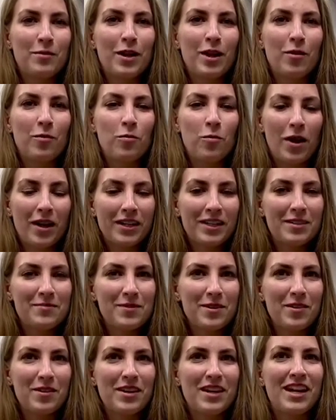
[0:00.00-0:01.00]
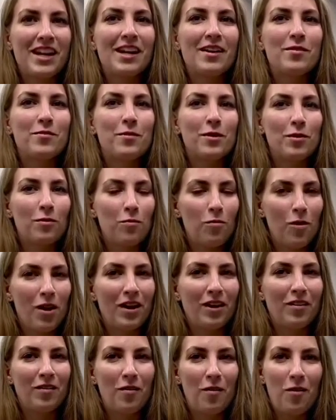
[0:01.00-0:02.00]
we are one community with
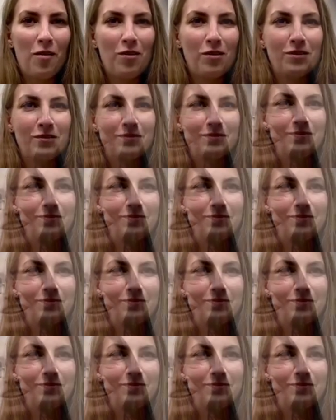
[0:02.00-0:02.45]
one goal.